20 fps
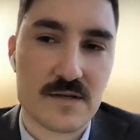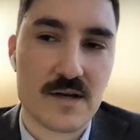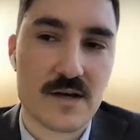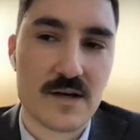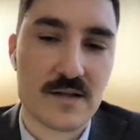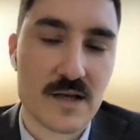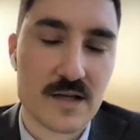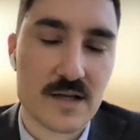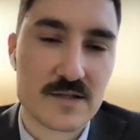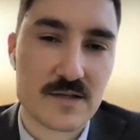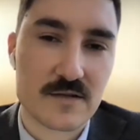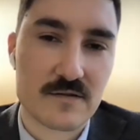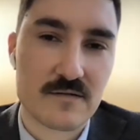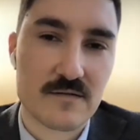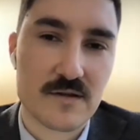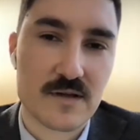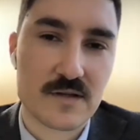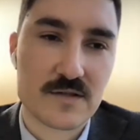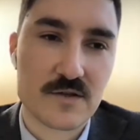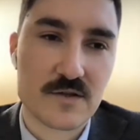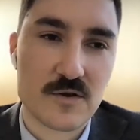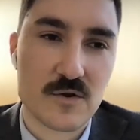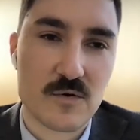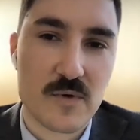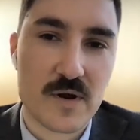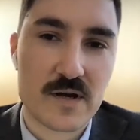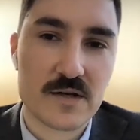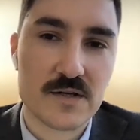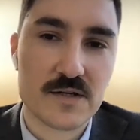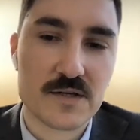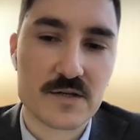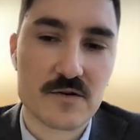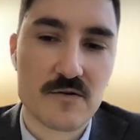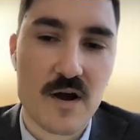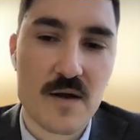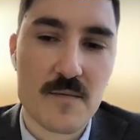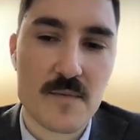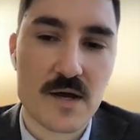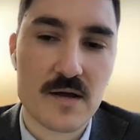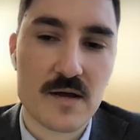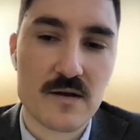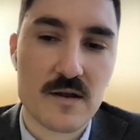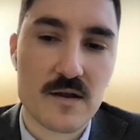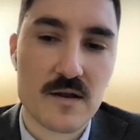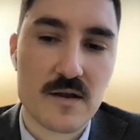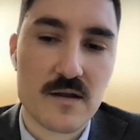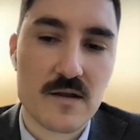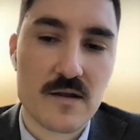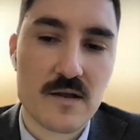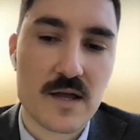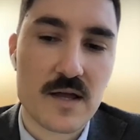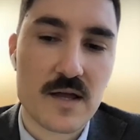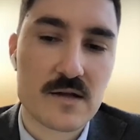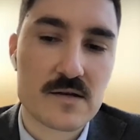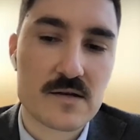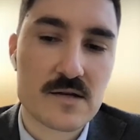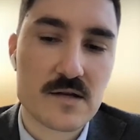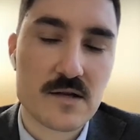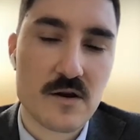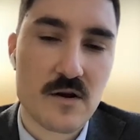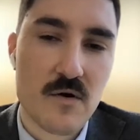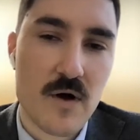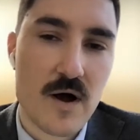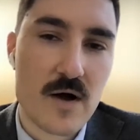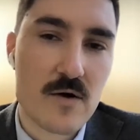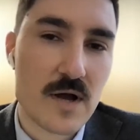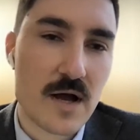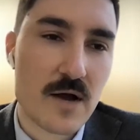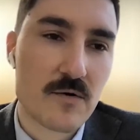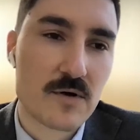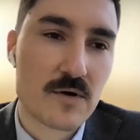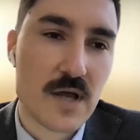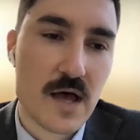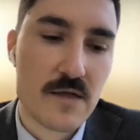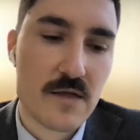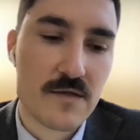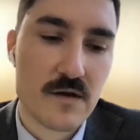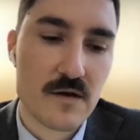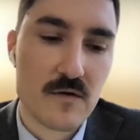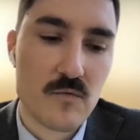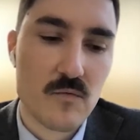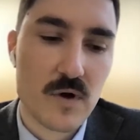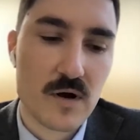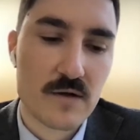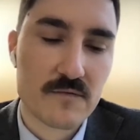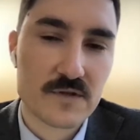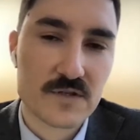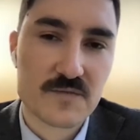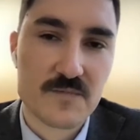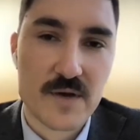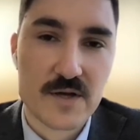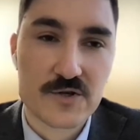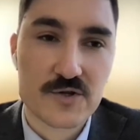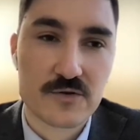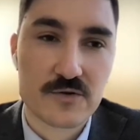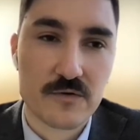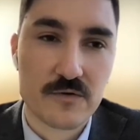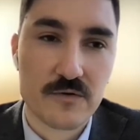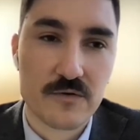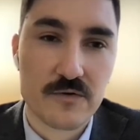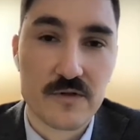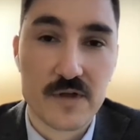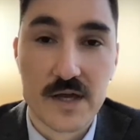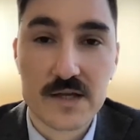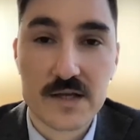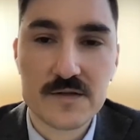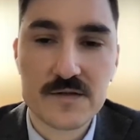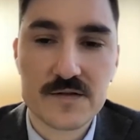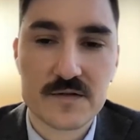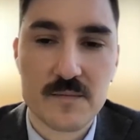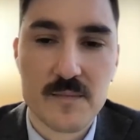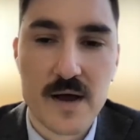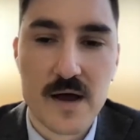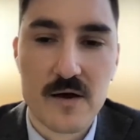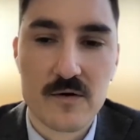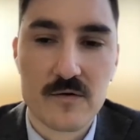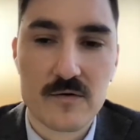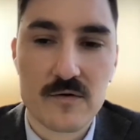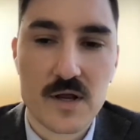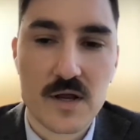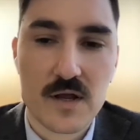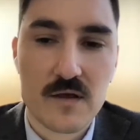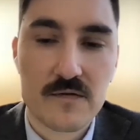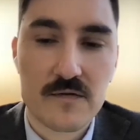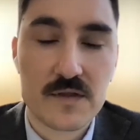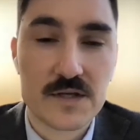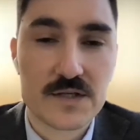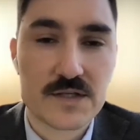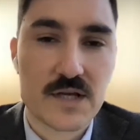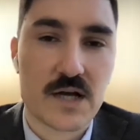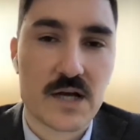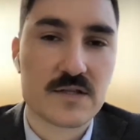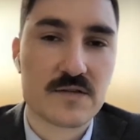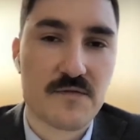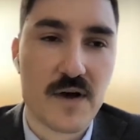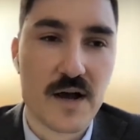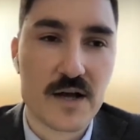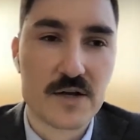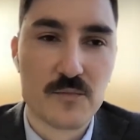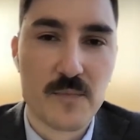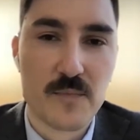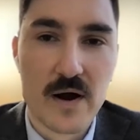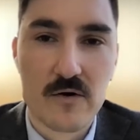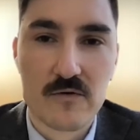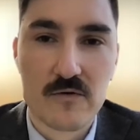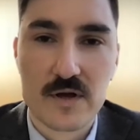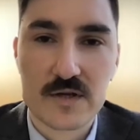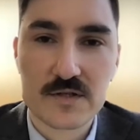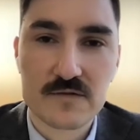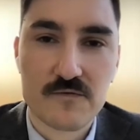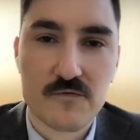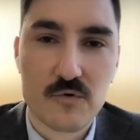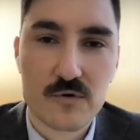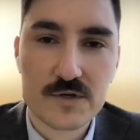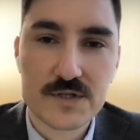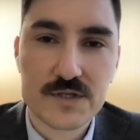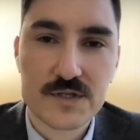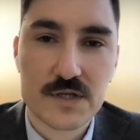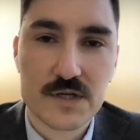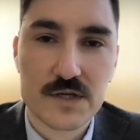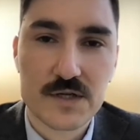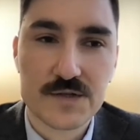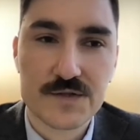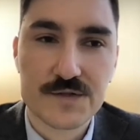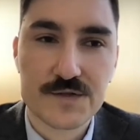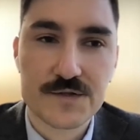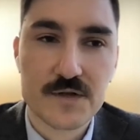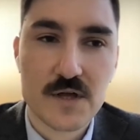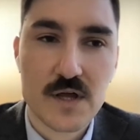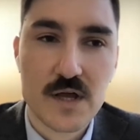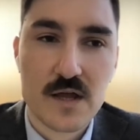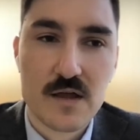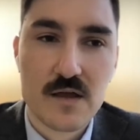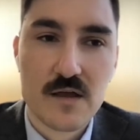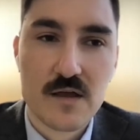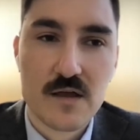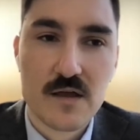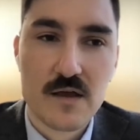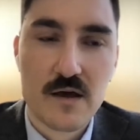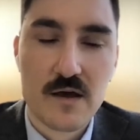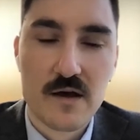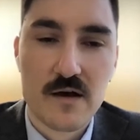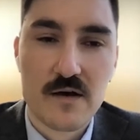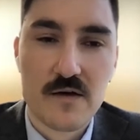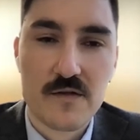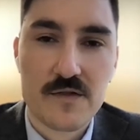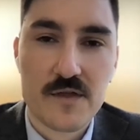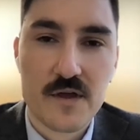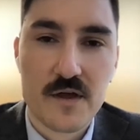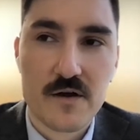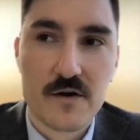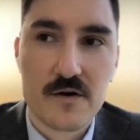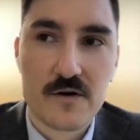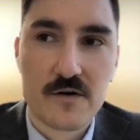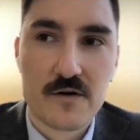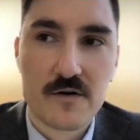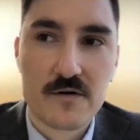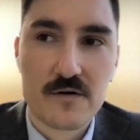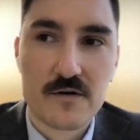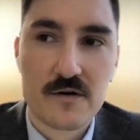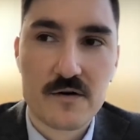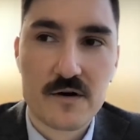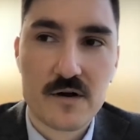that's a good way to describe it. And you know, I would add that one of the special things about these kinds of hydropower reservoirs is their